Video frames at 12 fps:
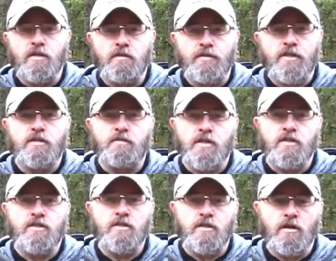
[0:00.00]

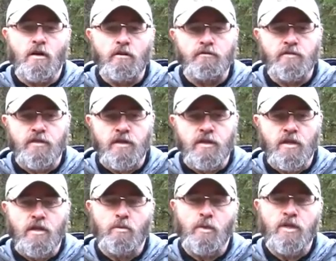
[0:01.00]
effectiveness of
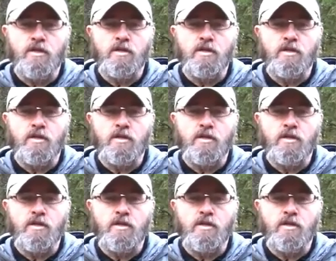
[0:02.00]
the wind